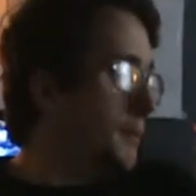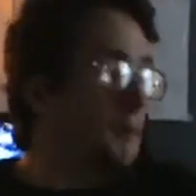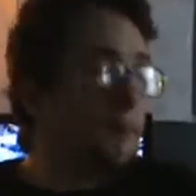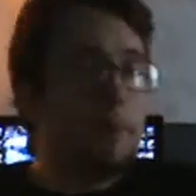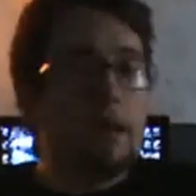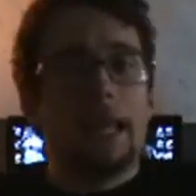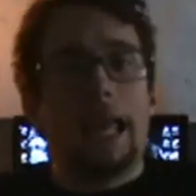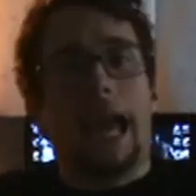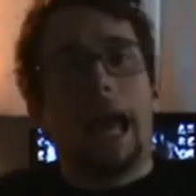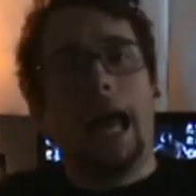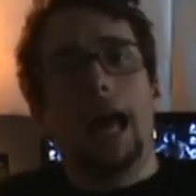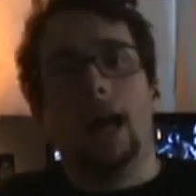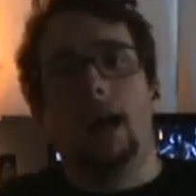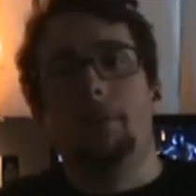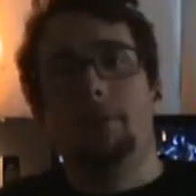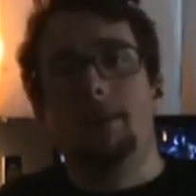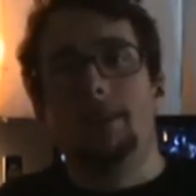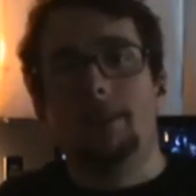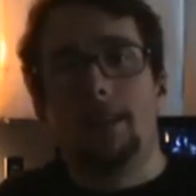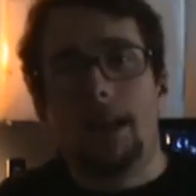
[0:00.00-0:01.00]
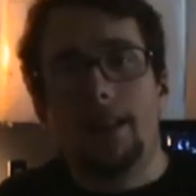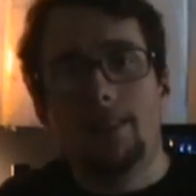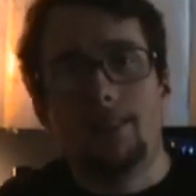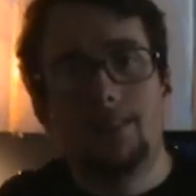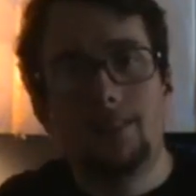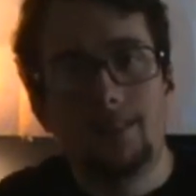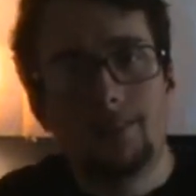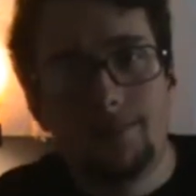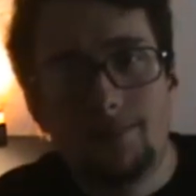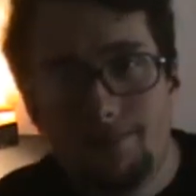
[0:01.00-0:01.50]
But yeah, I mean, death
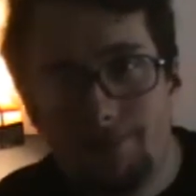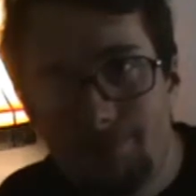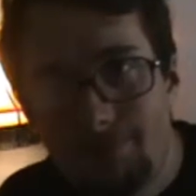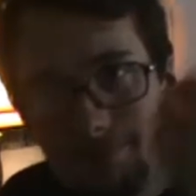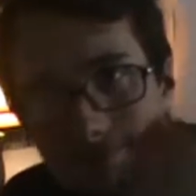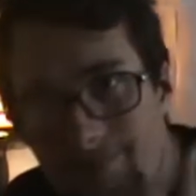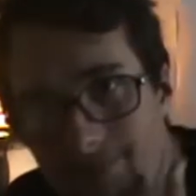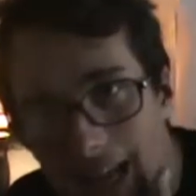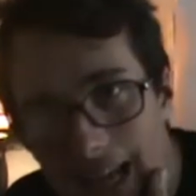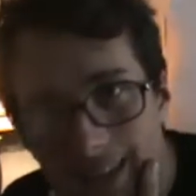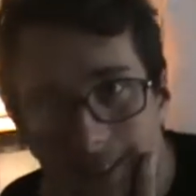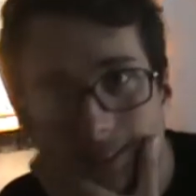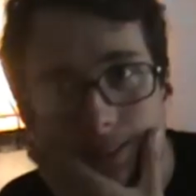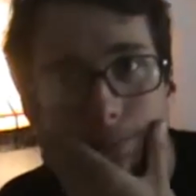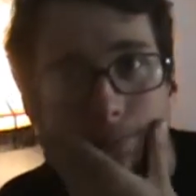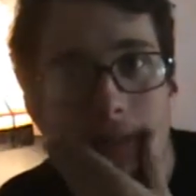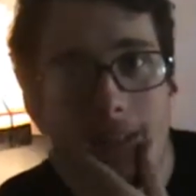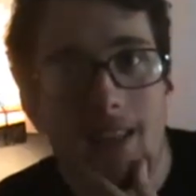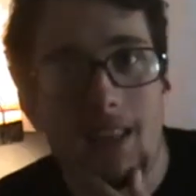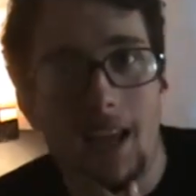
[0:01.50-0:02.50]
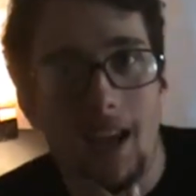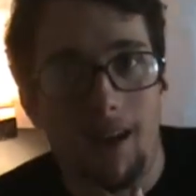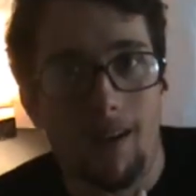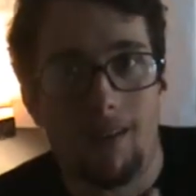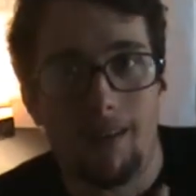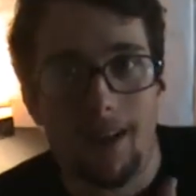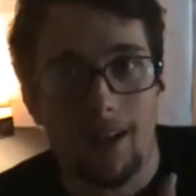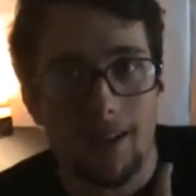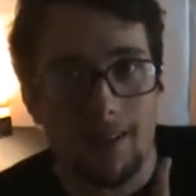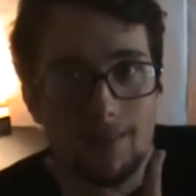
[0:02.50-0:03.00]
just has to be
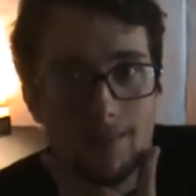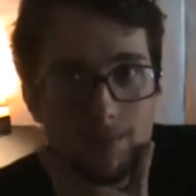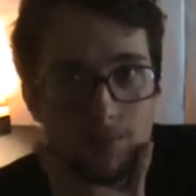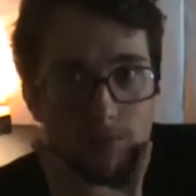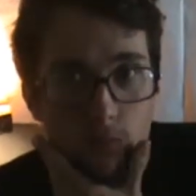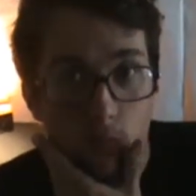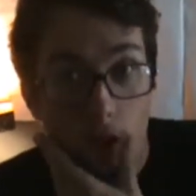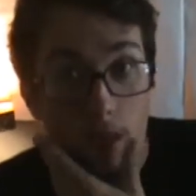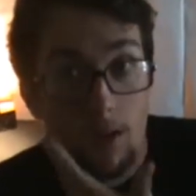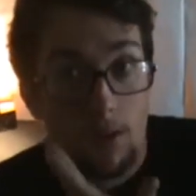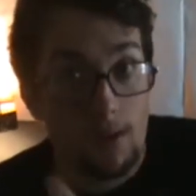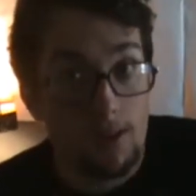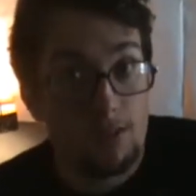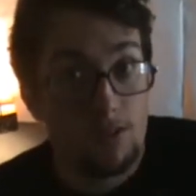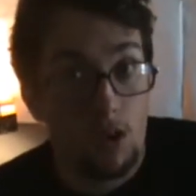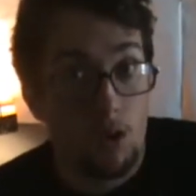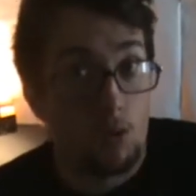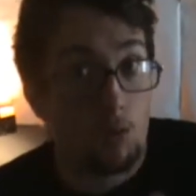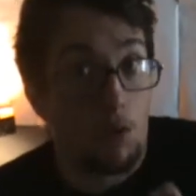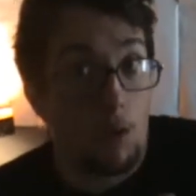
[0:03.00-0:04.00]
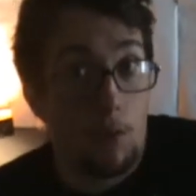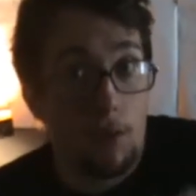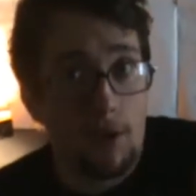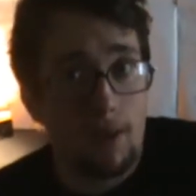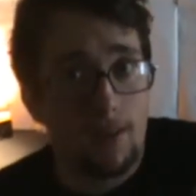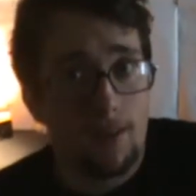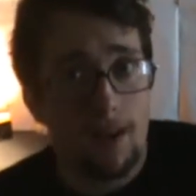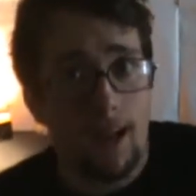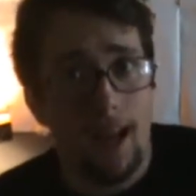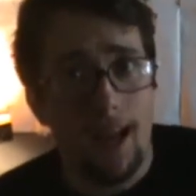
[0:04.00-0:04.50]
there, and whether it's
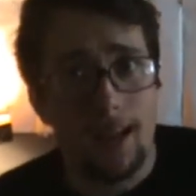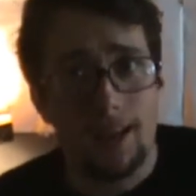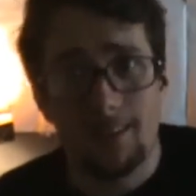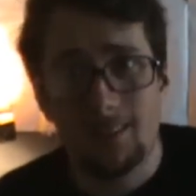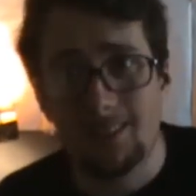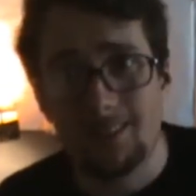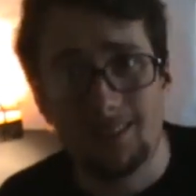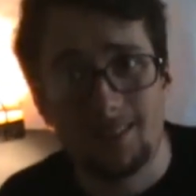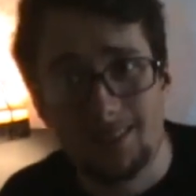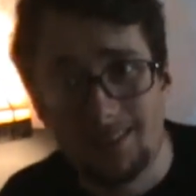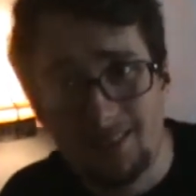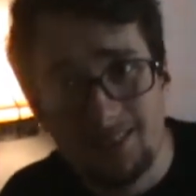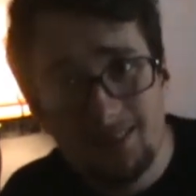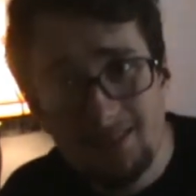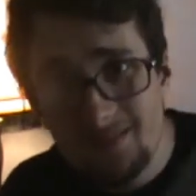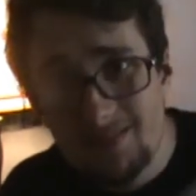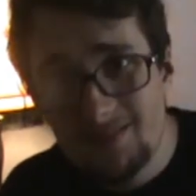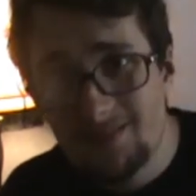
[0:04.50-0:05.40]
heroic or not, because